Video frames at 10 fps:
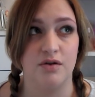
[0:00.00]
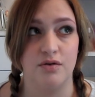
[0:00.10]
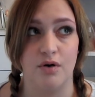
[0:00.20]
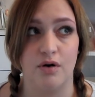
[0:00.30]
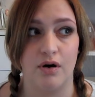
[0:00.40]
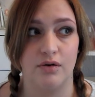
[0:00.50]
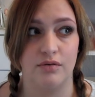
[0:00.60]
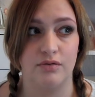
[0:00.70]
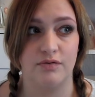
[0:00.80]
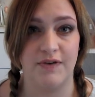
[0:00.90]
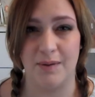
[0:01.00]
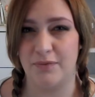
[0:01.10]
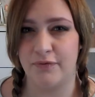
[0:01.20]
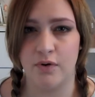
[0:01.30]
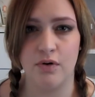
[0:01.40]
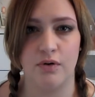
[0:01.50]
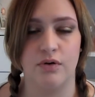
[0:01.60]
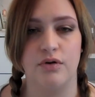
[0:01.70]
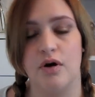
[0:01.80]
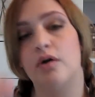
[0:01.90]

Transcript: not felt before, or